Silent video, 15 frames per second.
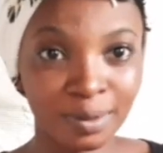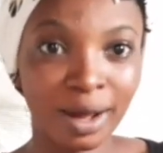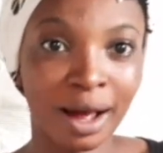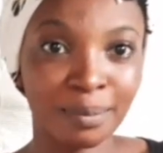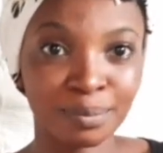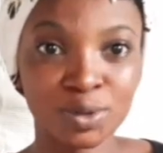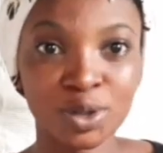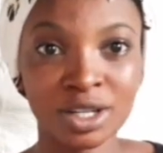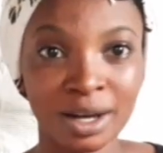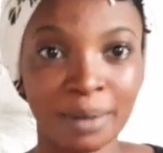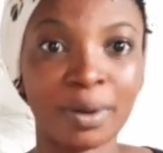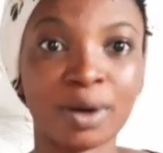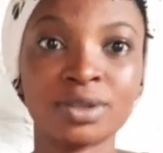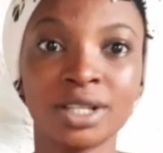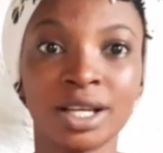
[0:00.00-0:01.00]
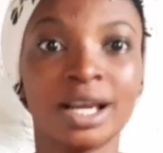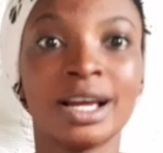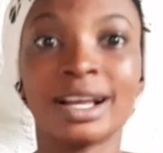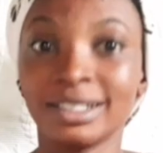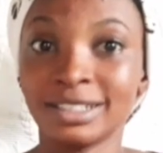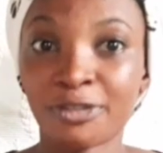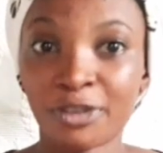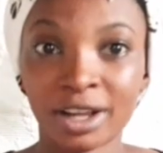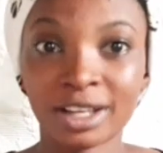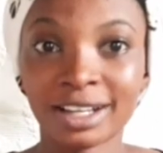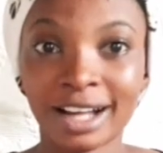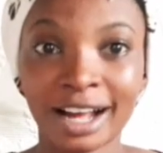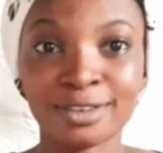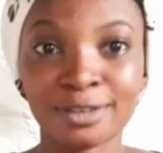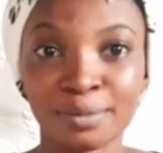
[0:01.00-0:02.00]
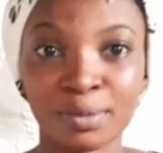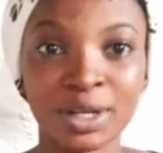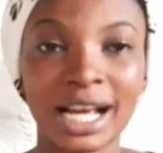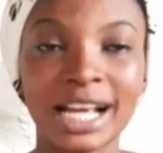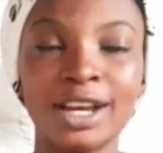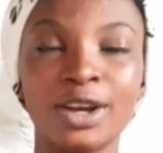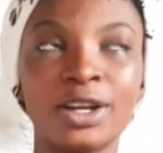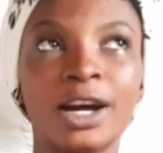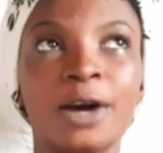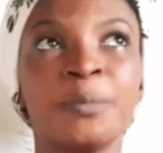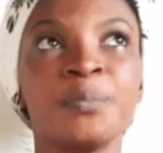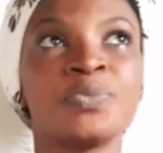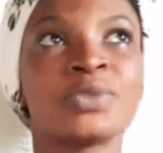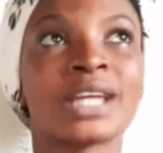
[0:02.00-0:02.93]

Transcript: I'm talking about different kind of mother-in-law now,